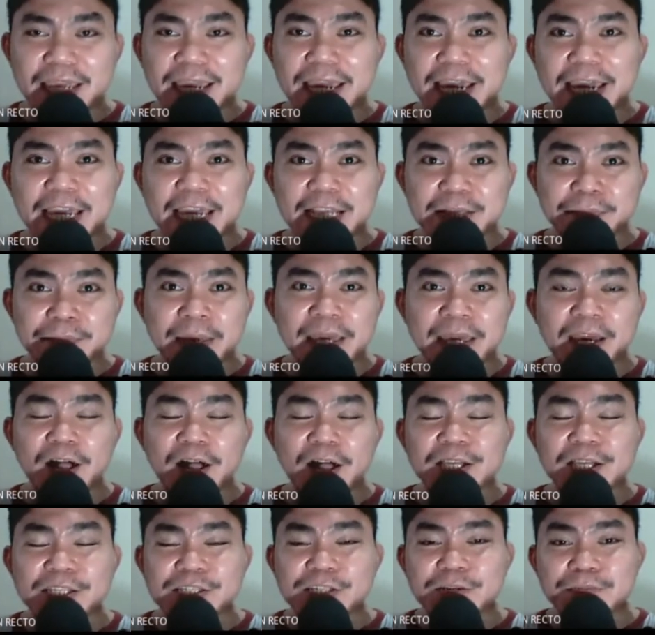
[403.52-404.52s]
it may
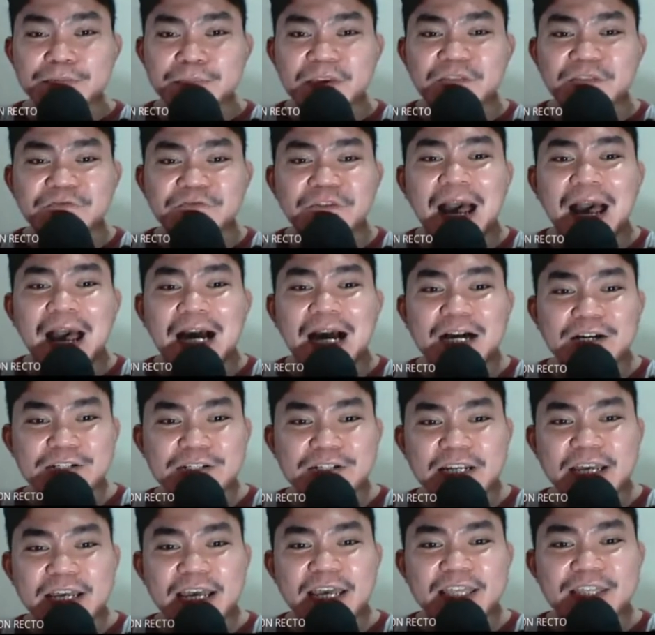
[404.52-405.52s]
also be
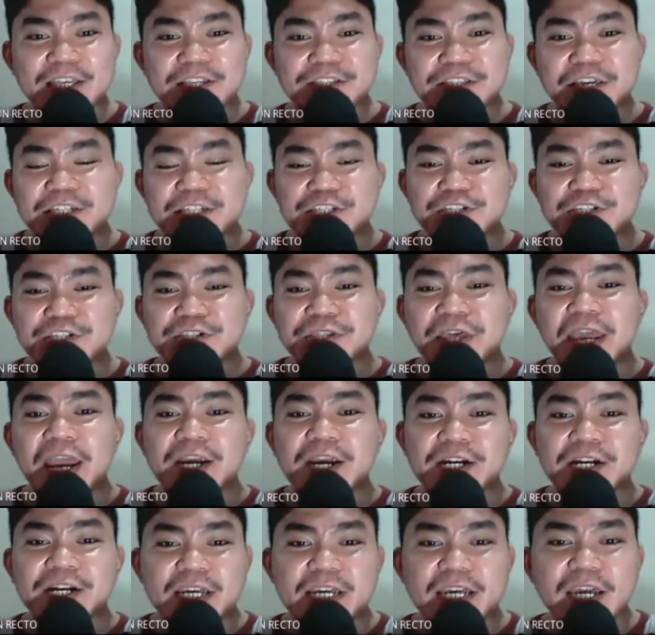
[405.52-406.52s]
found in a
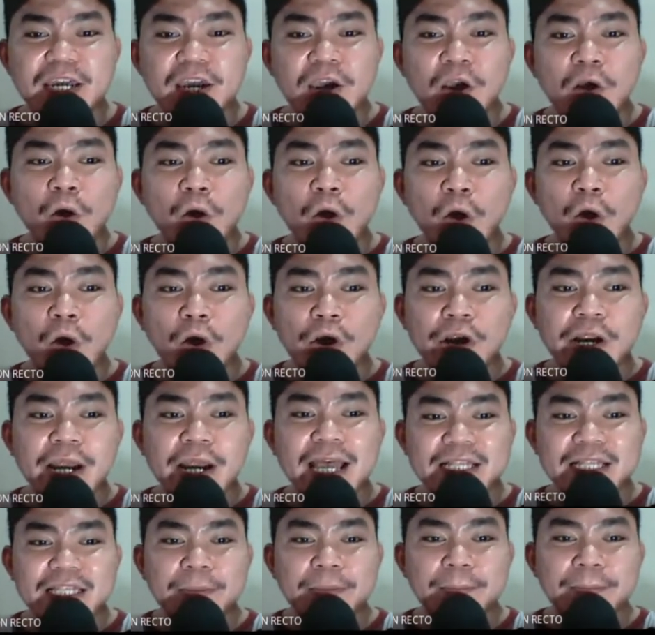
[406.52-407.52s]
dictionary or
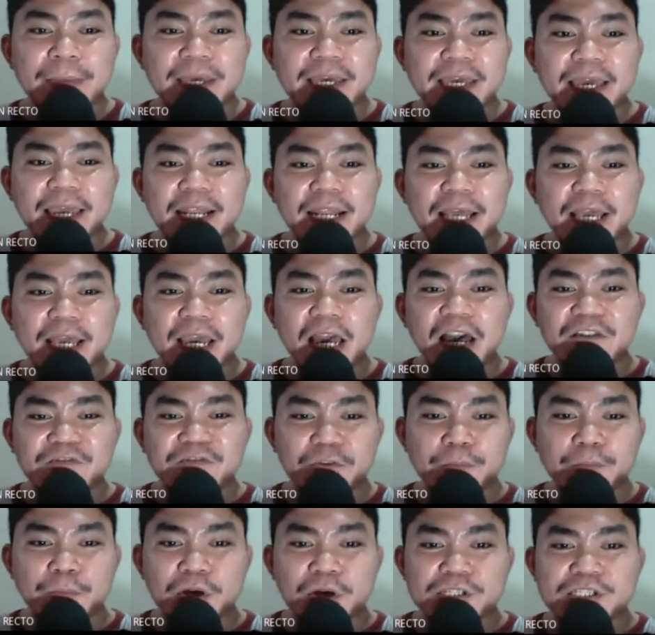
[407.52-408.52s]
at the beginning of a
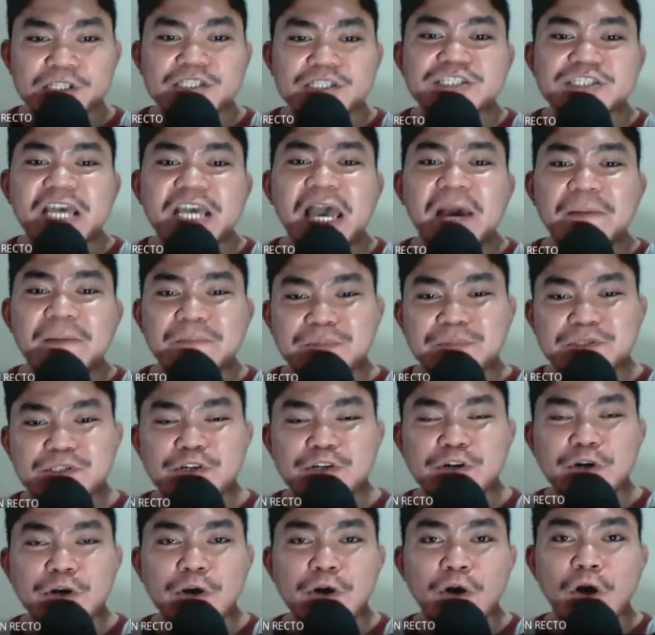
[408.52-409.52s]
book's
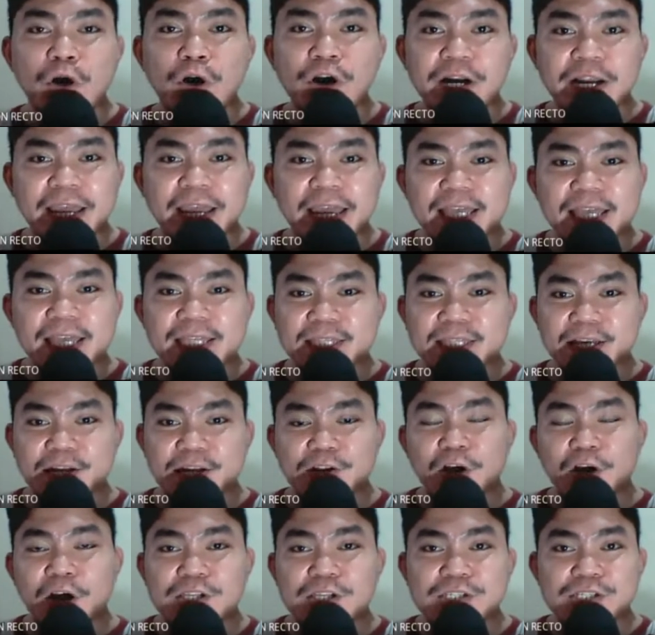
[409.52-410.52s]
chapter or in the
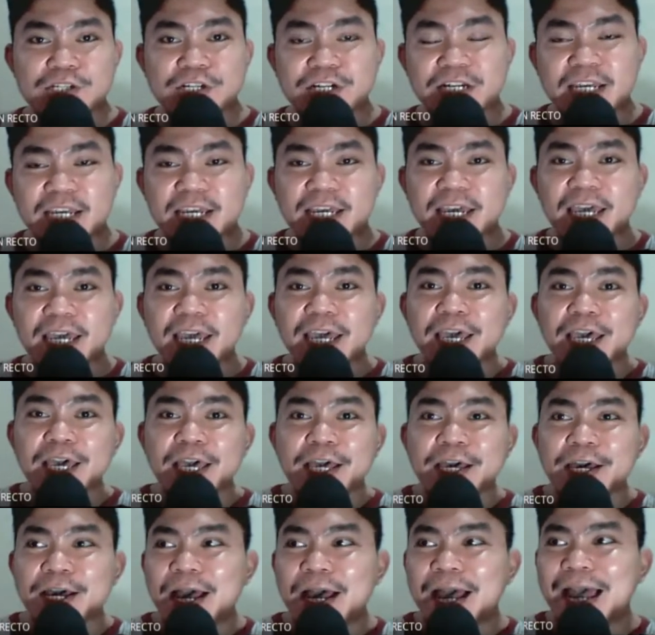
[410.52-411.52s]
glossary.
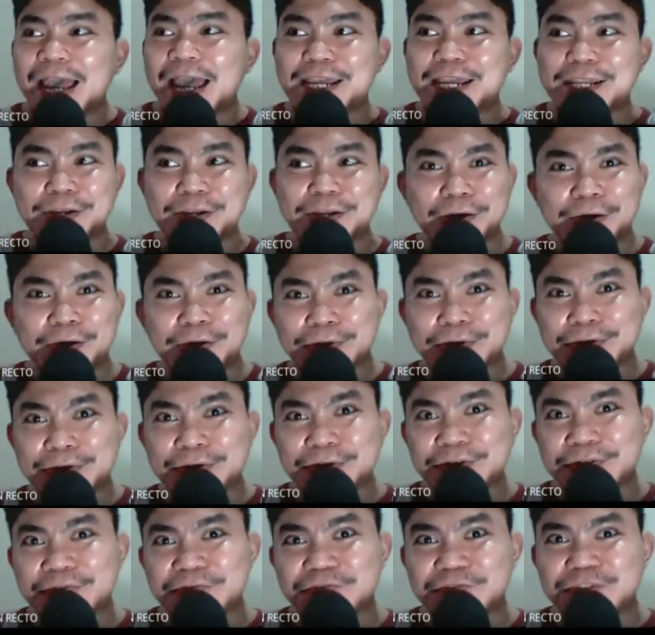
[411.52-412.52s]
I know
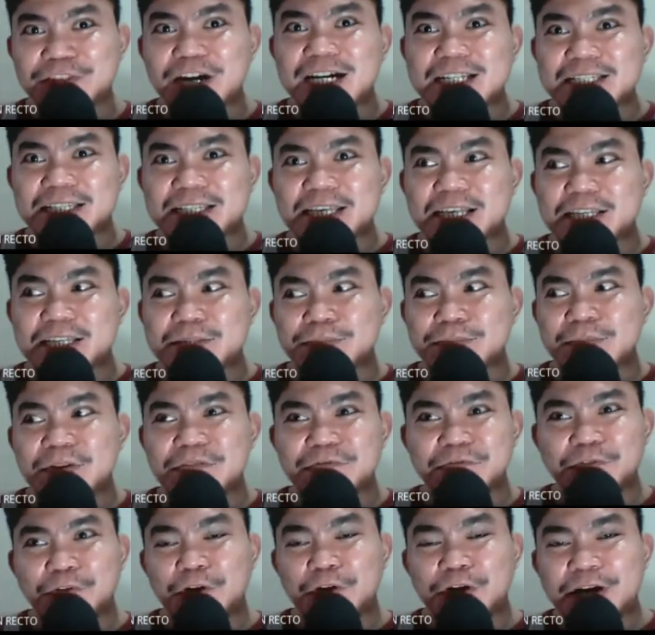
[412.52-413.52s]
you've done this
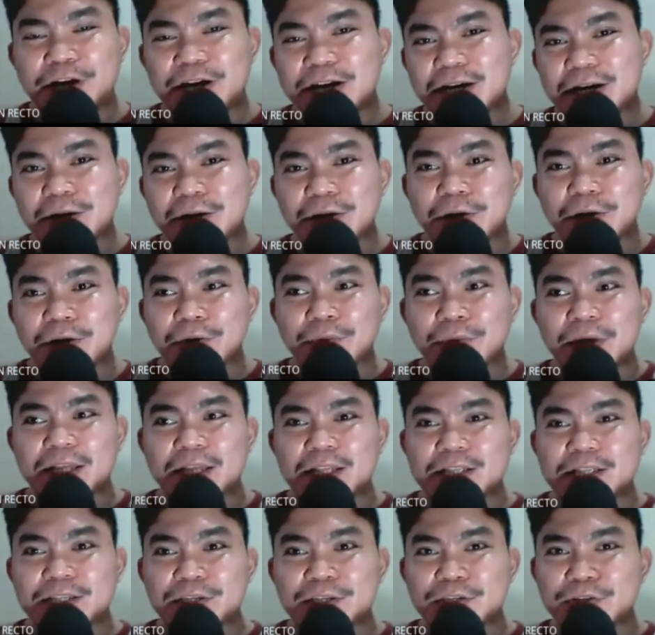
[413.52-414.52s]
before
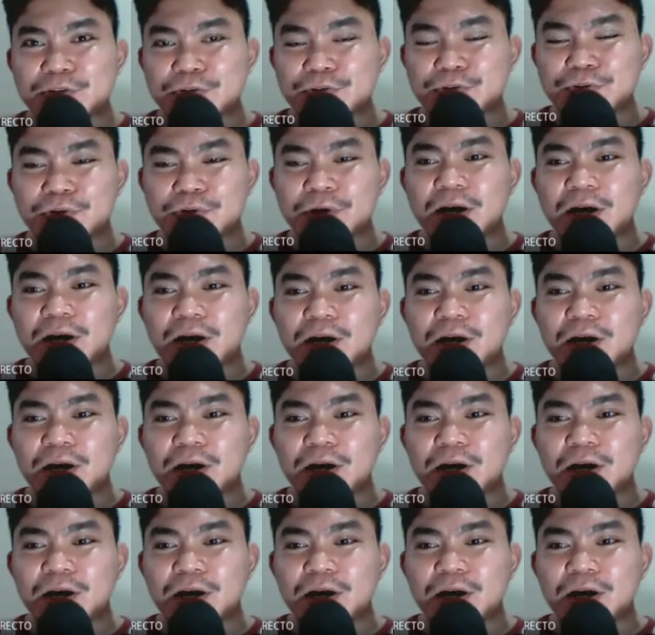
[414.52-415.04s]
when you